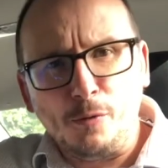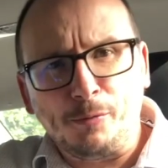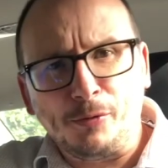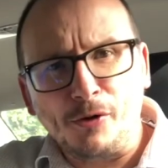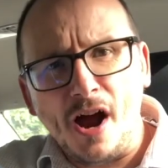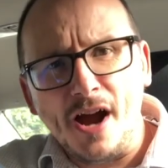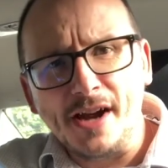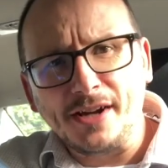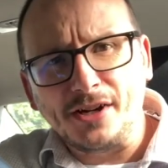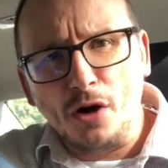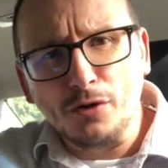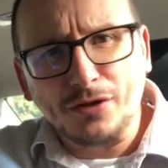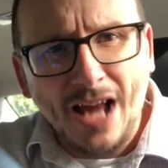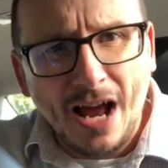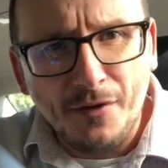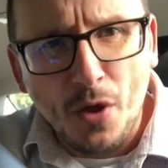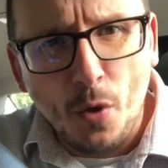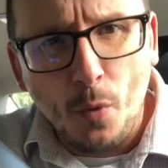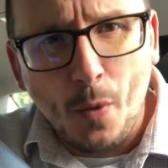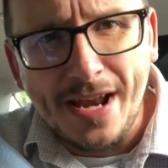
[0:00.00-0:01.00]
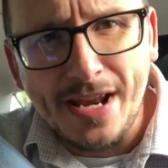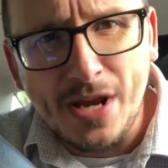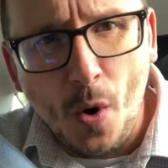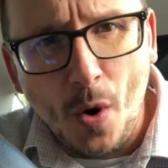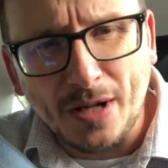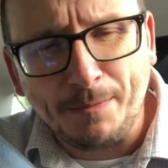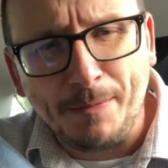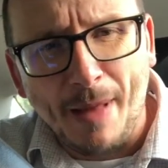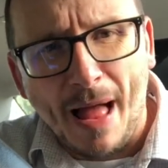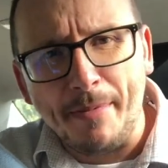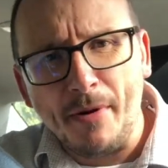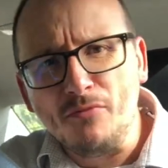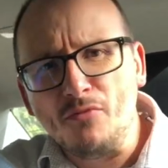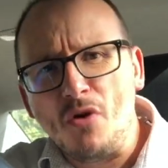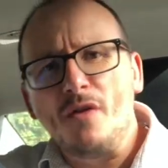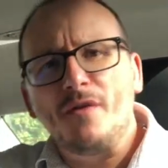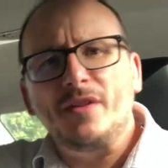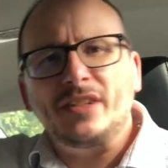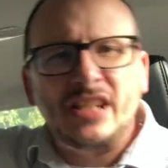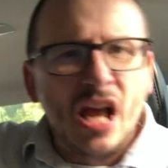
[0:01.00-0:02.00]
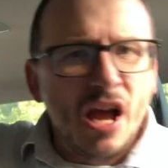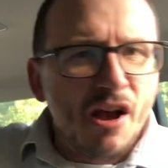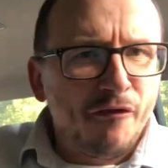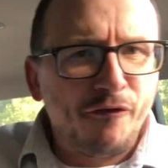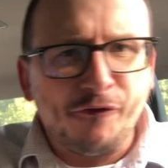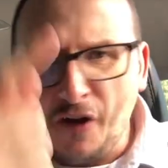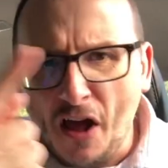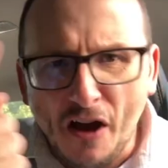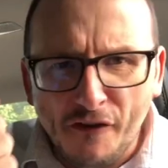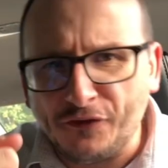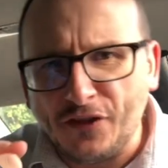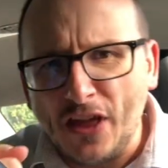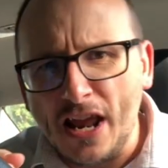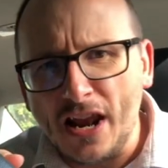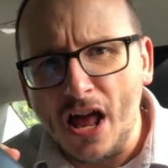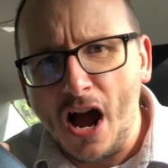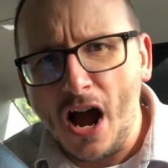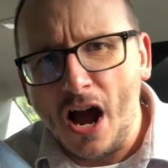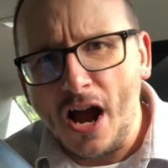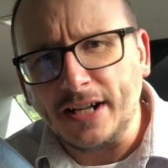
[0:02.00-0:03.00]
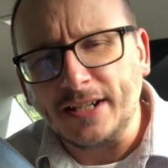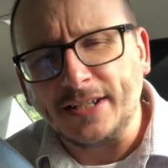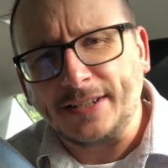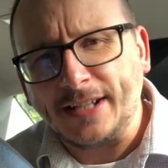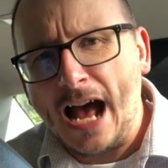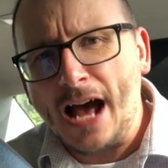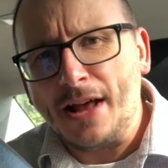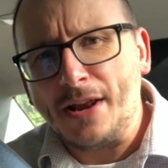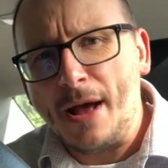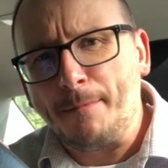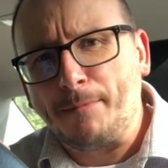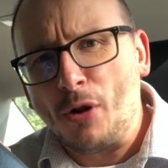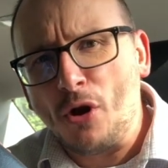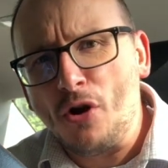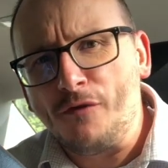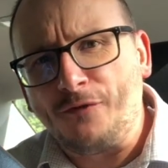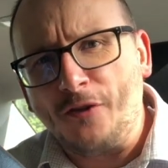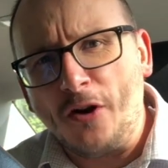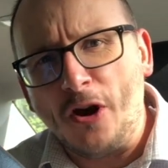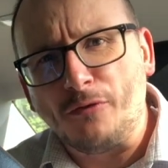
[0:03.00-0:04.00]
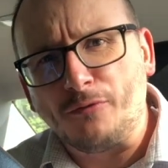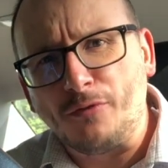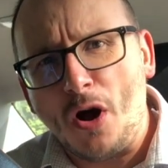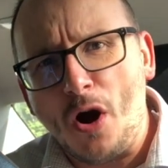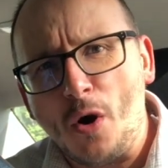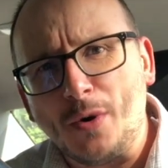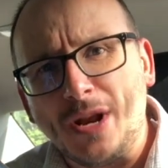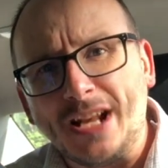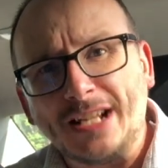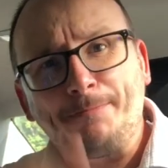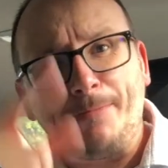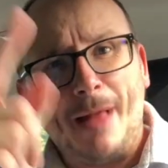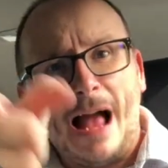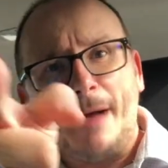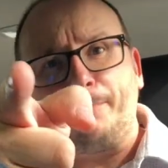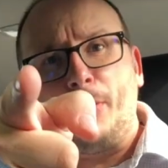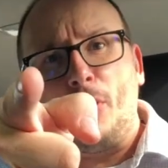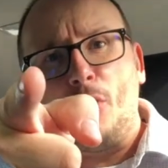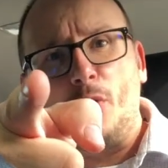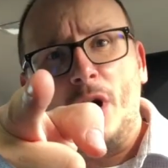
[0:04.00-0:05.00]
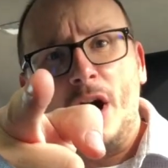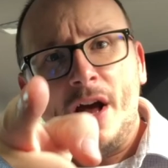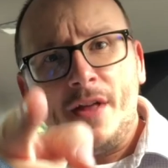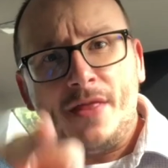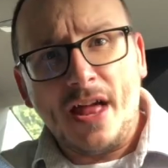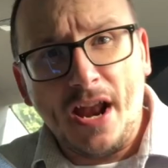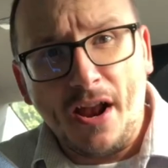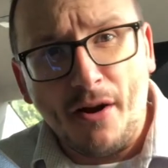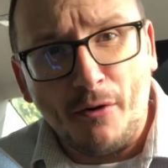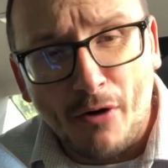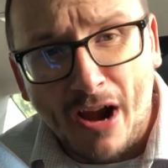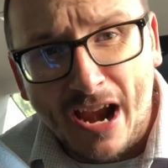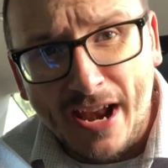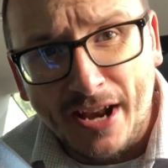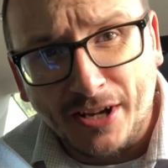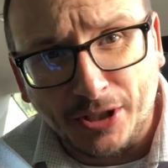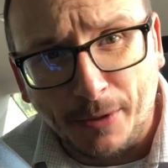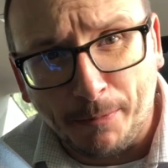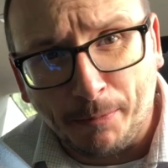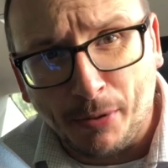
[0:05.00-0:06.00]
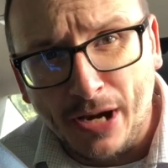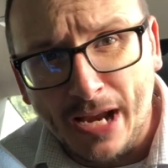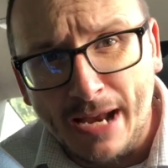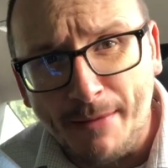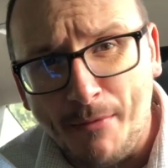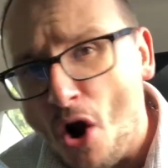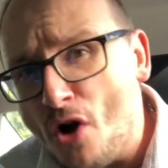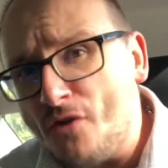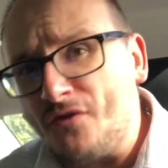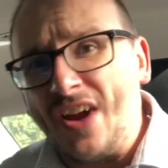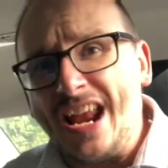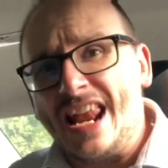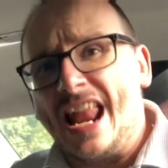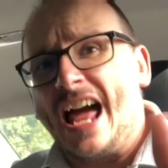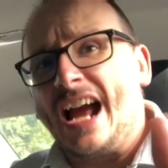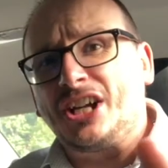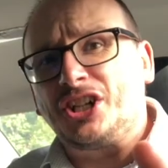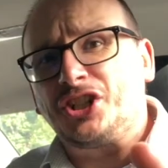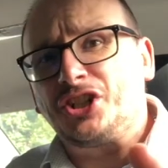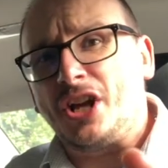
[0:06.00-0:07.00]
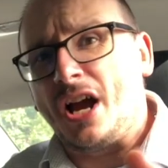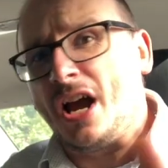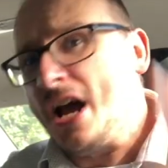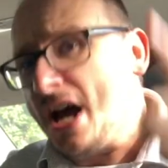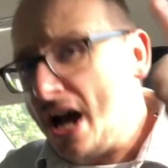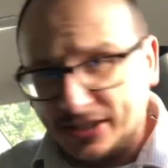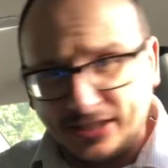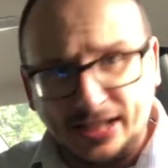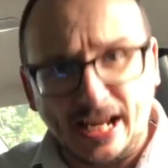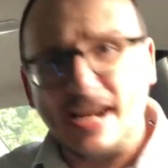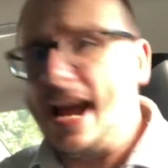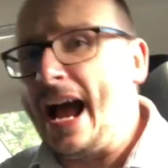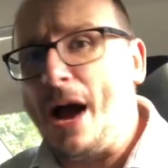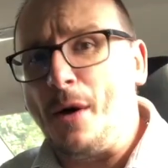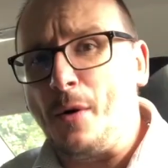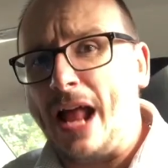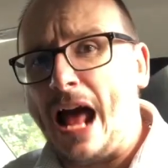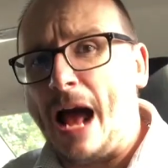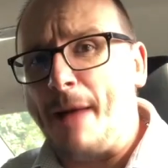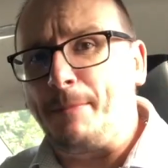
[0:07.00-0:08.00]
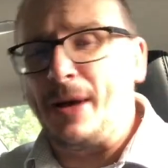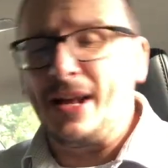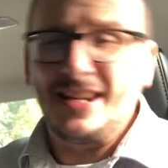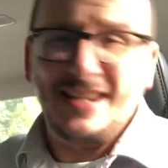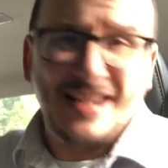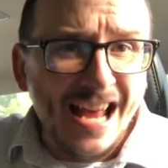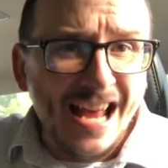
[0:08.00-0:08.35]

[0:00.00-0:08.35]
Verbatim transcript: pride goes out the window as Blackburn Rovers fluff their lines down at Bloomfield Road. It's Blackpool that are reigning supreme over in Lancashire. I'll tell you how it happened